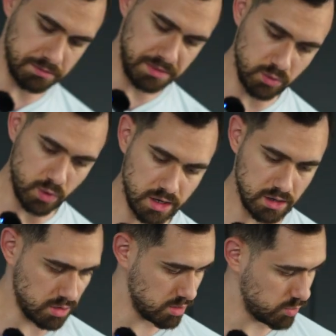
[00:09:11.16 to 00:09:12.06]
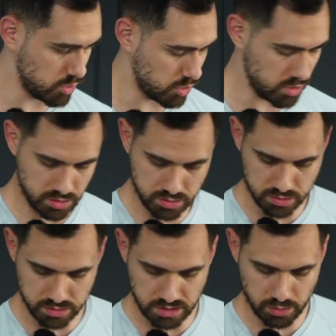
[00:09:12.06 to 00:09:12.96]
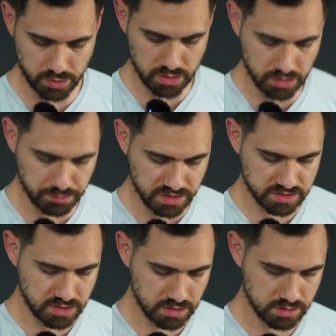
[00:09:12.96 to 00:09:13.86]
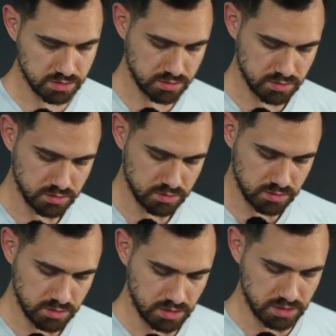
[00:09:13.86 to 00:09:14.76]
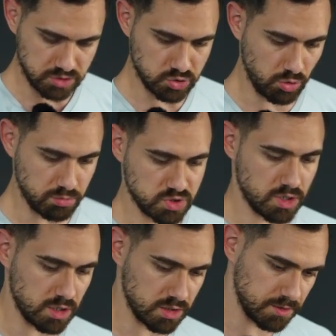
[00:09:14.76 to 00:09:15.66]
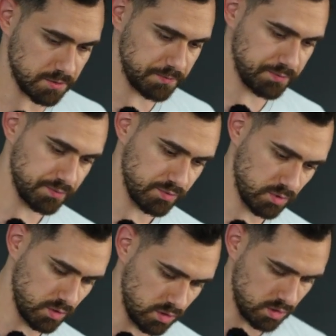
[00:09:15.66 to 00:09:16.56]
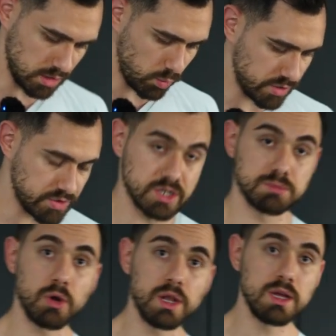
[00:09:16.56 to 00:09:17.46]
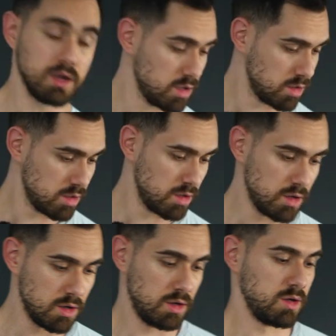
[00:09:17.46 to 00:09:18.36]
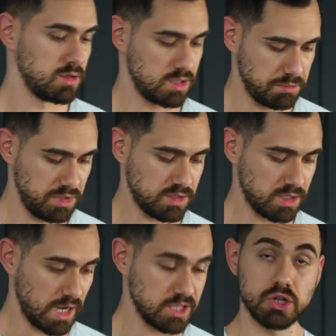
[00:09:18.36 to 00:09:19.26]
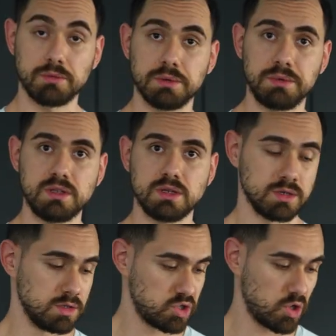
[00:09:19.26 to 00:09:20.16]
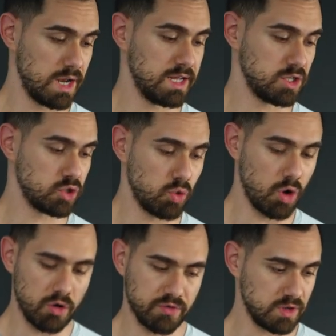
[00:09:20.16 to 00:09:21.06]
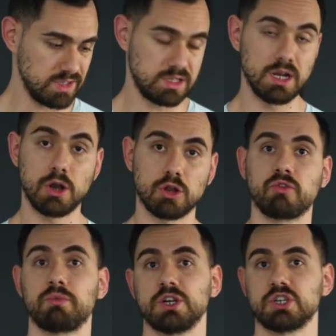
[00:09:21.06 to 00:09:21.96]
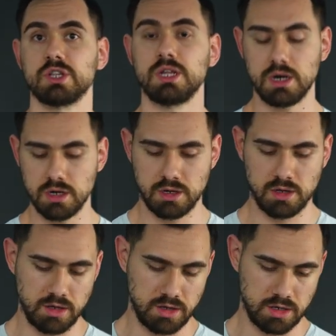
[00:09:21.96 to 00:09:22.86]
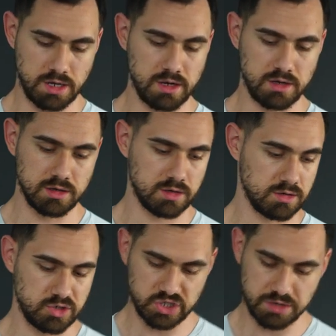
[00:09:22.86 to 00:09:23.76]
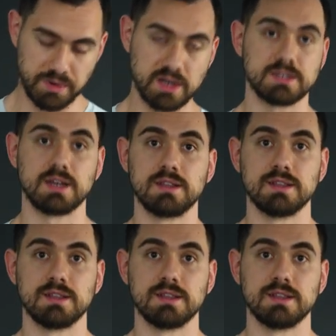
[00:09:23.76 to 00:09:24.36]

Meanwhile, we're gonna deal with the pasta, and it's almost done. The water is boiling. The meat, I stopped the meat, so I let it cool off. It's still a lot of pressure there, and just the pasta, and